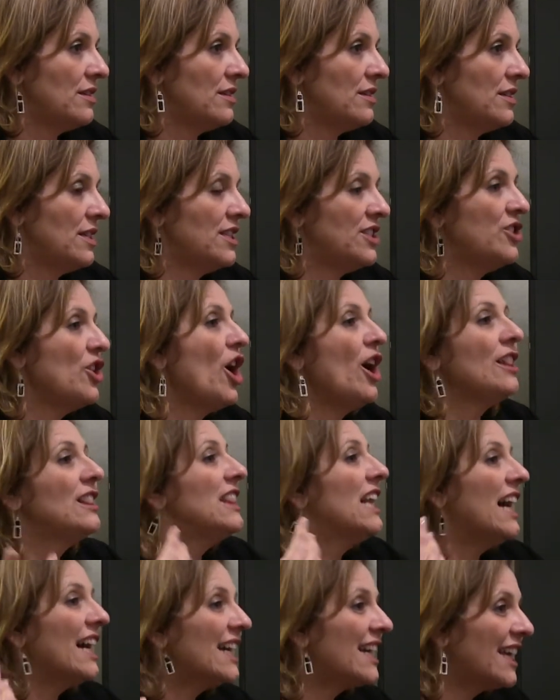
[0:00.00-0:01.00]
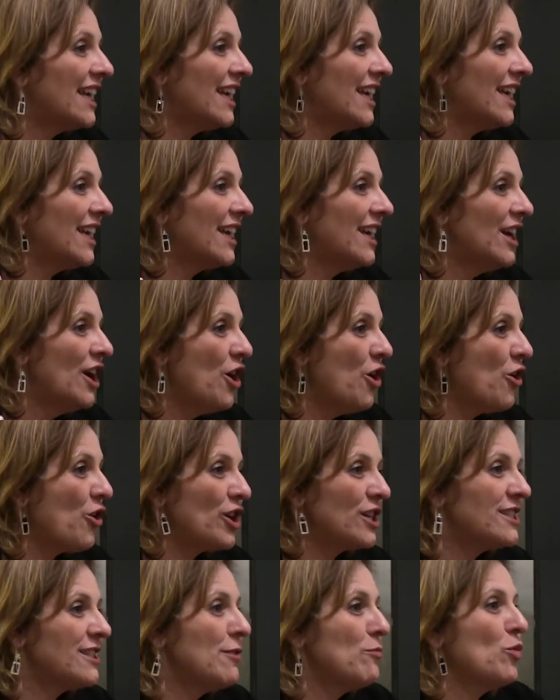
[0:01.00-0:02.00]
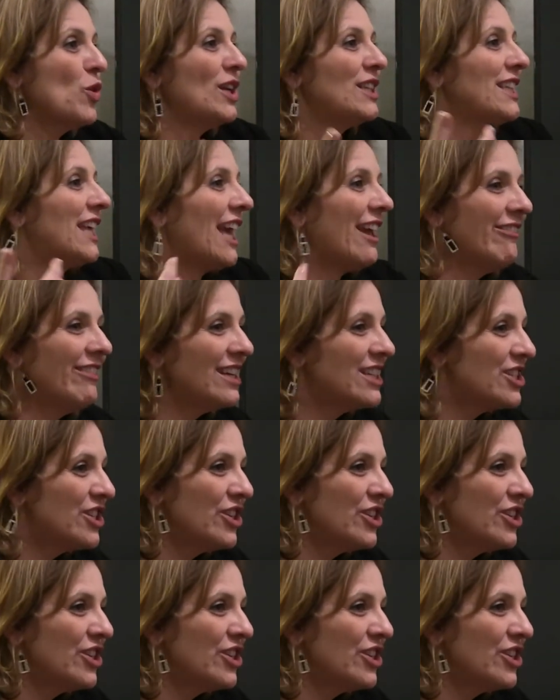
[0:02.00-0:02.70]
It's not lucky or someone gave it